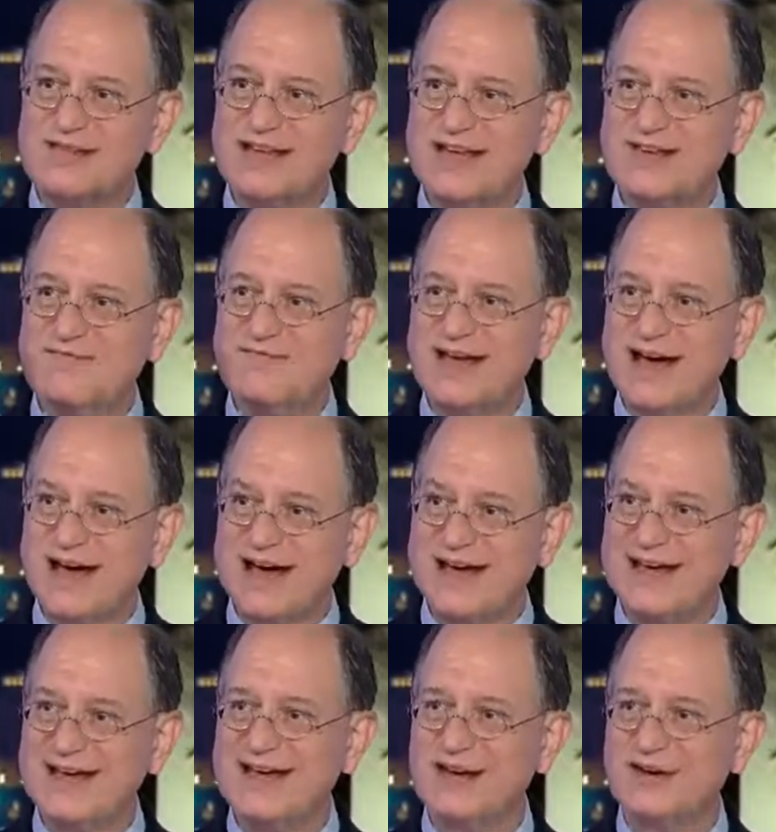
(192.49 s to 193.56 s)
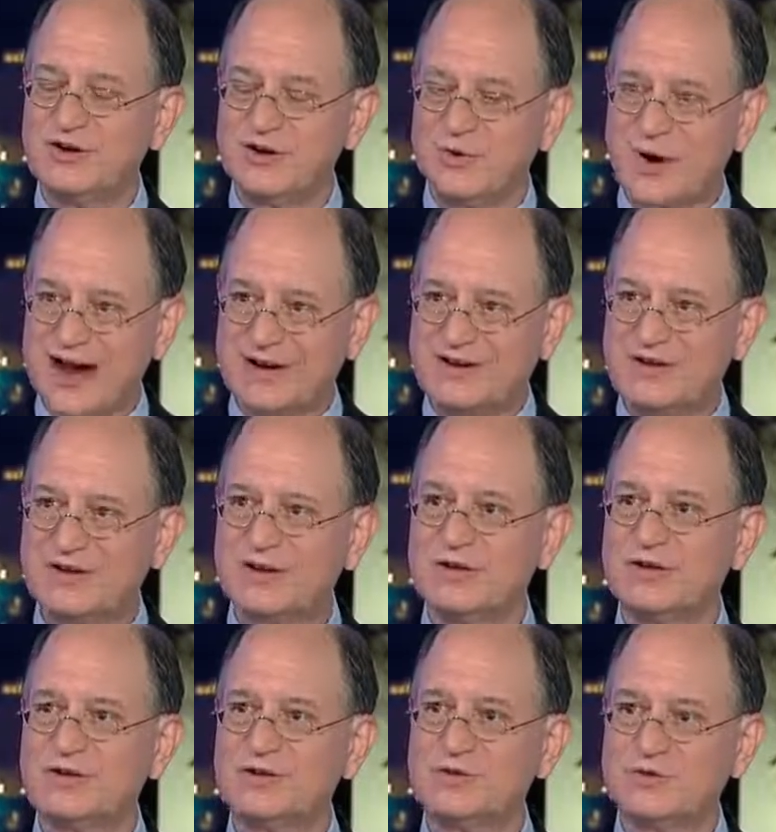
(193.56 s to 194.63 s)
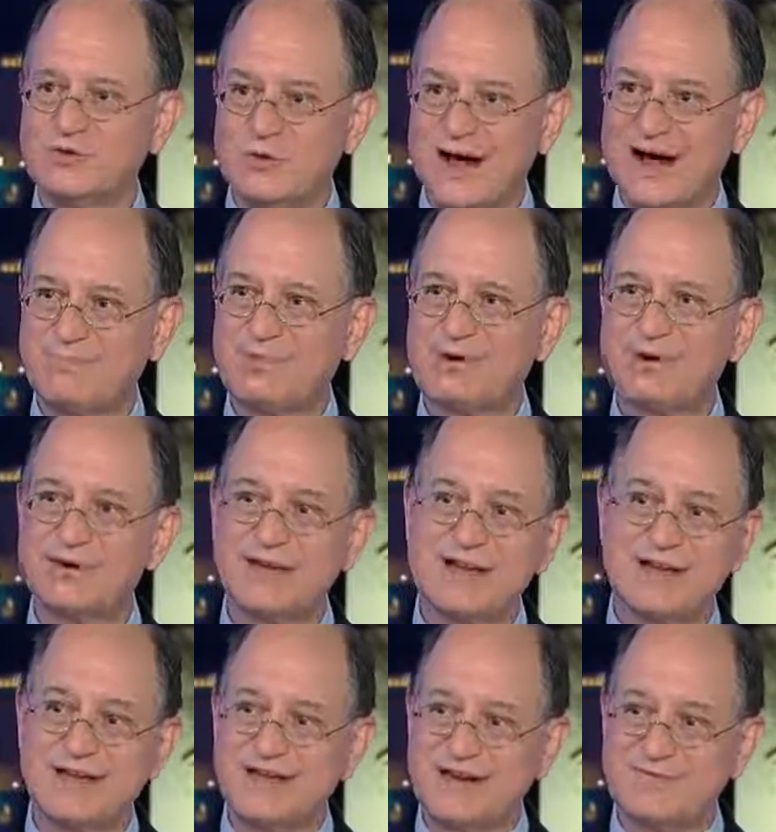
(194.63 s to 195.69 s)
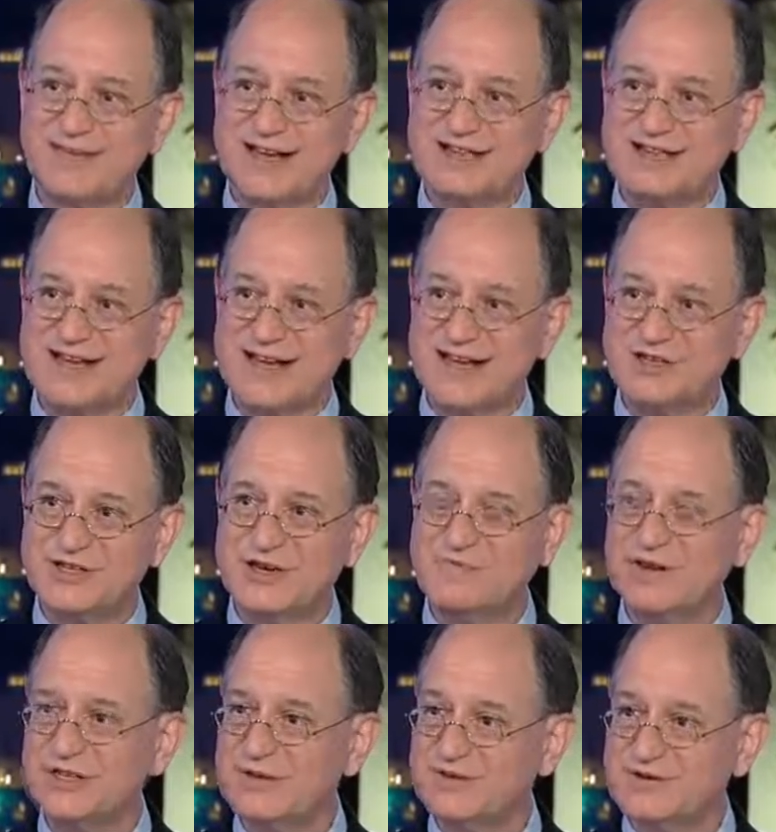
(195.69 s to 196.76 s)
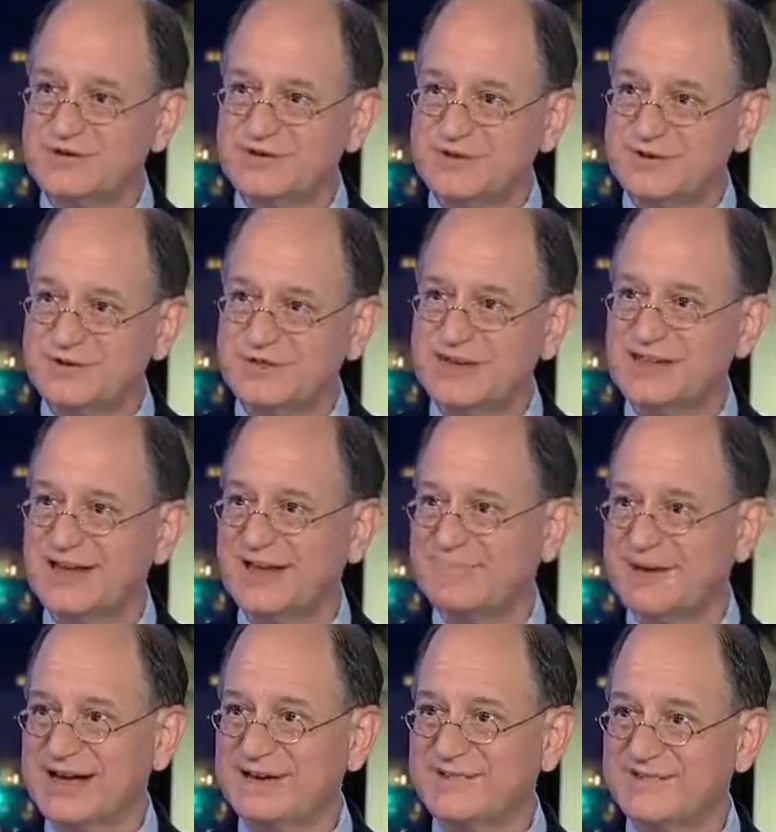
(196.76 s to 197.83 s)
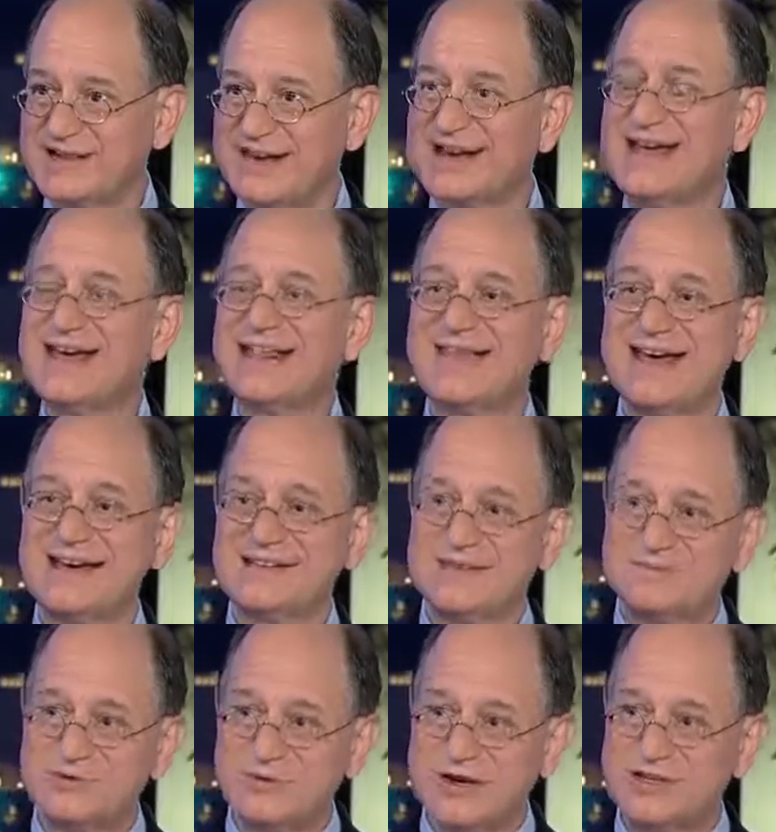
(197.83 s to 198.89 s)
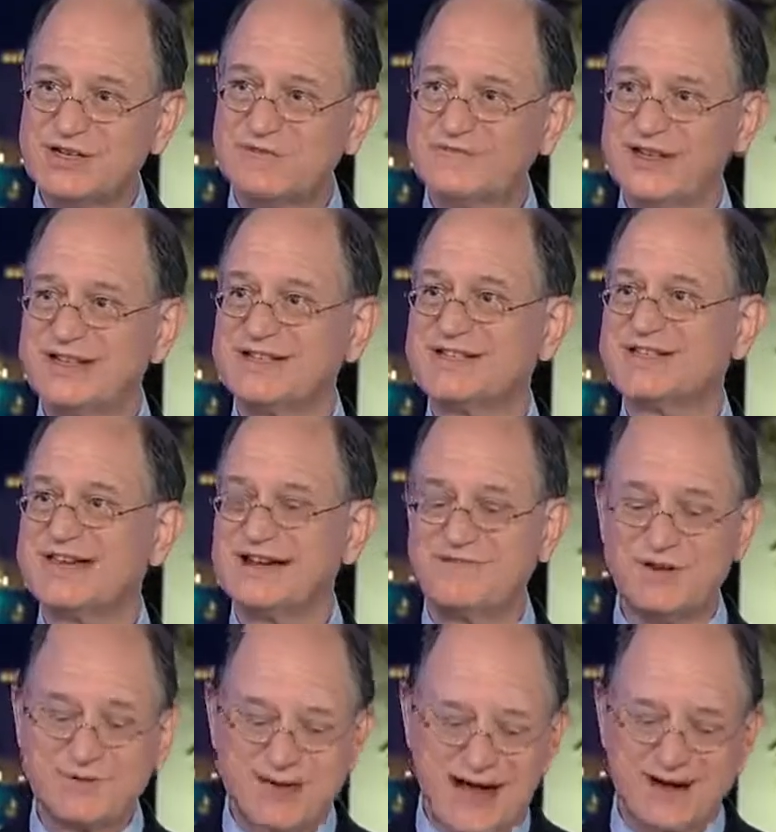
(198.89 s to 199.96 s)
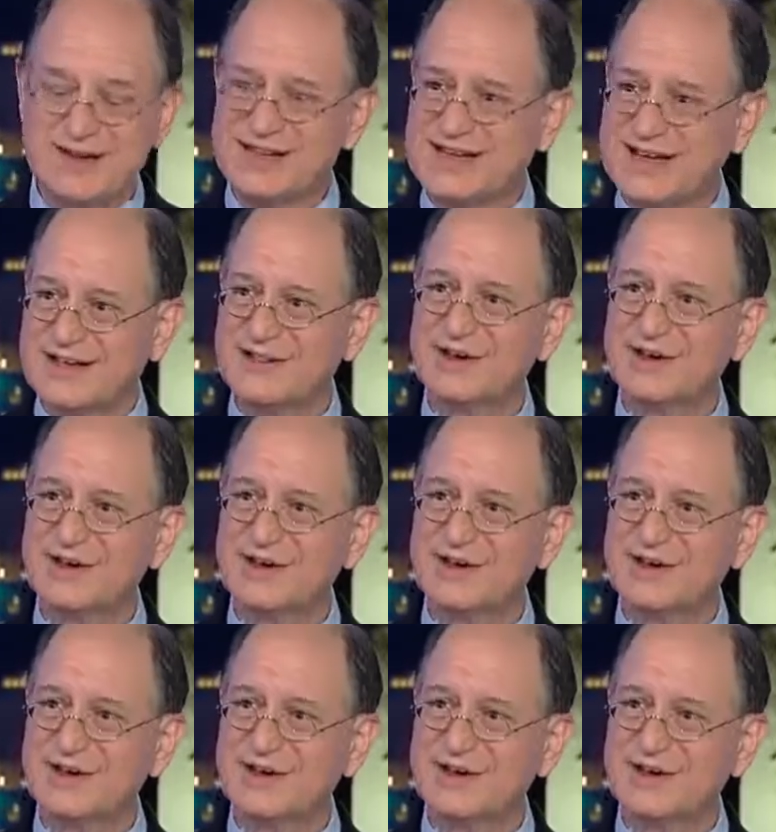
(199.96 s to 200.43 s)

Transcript: the FBI director to drop or curtail an investigation of a close associate like Michael Flynn. That is obstruction of justice. Okay. I mean, look, it, well,